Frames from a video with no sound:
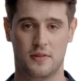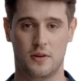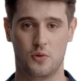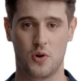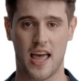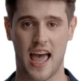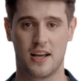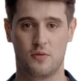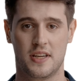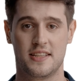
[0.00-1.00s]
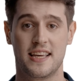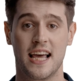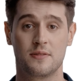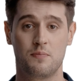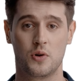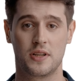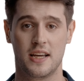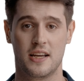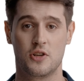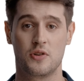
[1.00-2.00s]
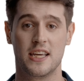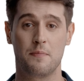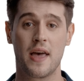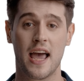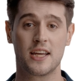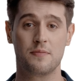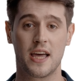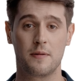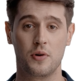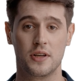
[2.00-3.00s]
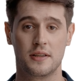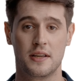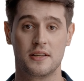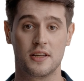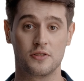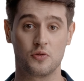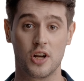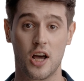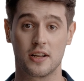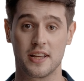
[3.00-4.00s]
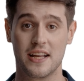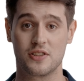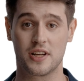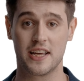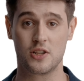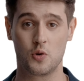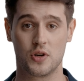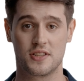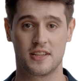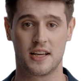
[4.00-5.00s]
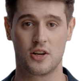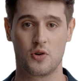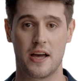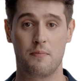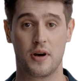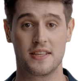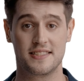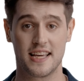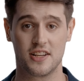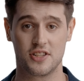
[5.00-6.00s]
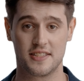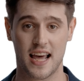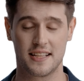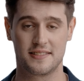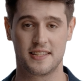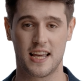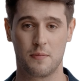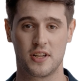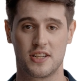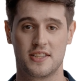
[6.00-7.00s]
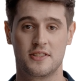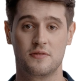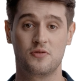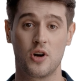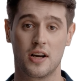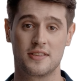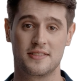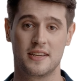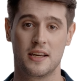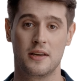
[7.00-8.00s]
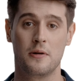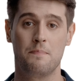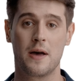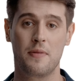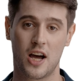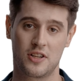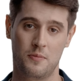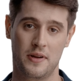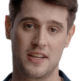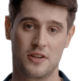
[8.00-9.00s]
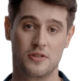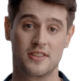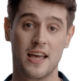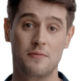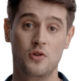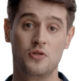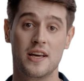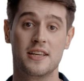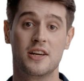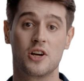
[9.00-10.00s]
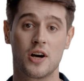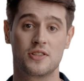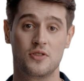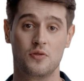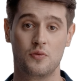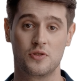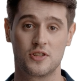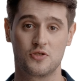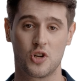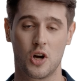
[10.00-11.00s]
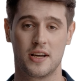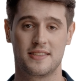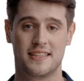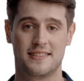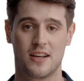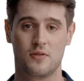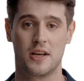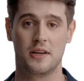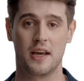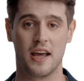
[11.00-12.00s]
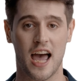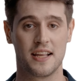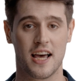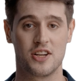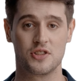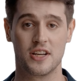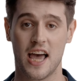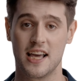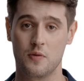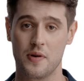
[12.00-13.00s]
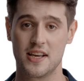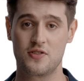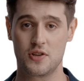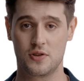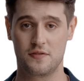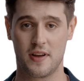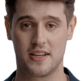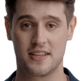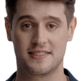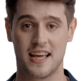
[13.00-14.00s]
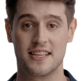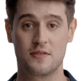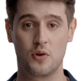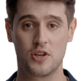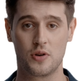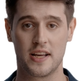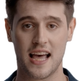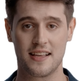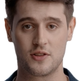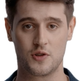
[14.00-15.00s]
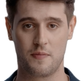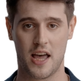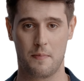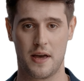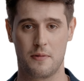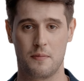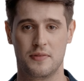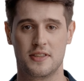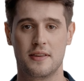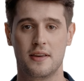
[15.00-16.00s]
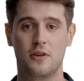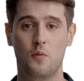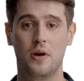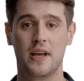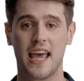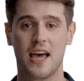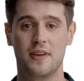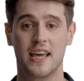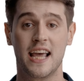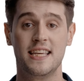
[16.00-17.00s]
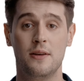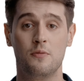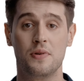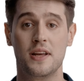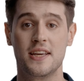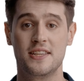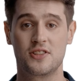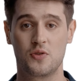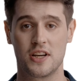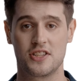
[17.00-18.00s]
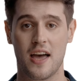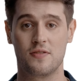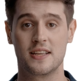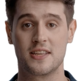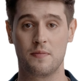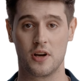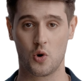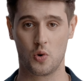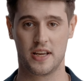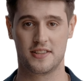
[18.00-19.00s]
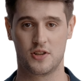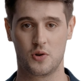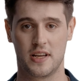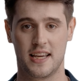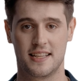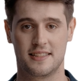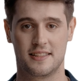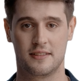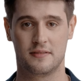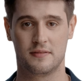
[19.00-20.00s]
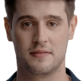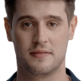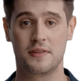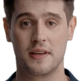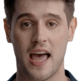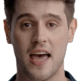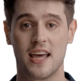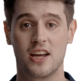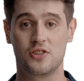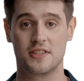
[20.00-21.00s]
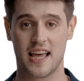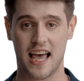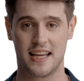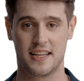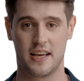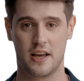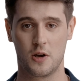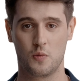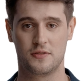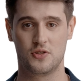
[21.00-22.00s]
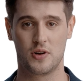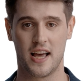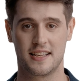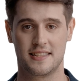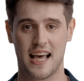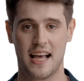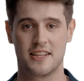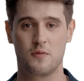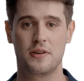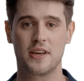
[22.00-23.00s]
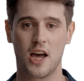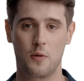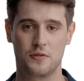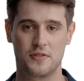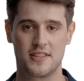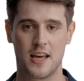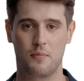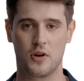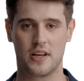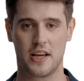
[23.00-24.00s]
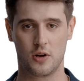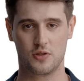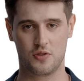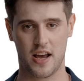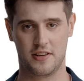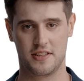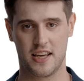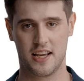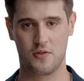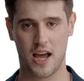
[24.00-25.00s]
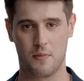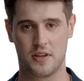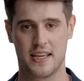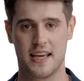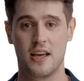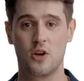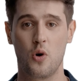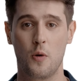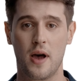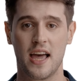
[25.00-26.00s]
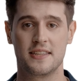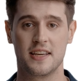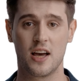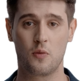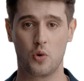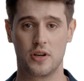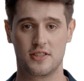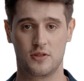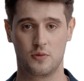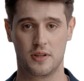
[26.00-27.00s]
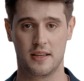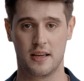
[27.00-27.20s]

For a handwritten textbook, you need a pen and paper. For an online training course, you need presentation decks, images, fonts, maybe other materials like music, cartoons, drawings, etc. At Lecture 9, we introduced various sites where you can get those bare minimums. When they have AI capabilities, you can generate them according to your needs. At Lecture 10, we've created text with the help of contemporary ghostwriters like Grammarly, Quillbot, and WordTune.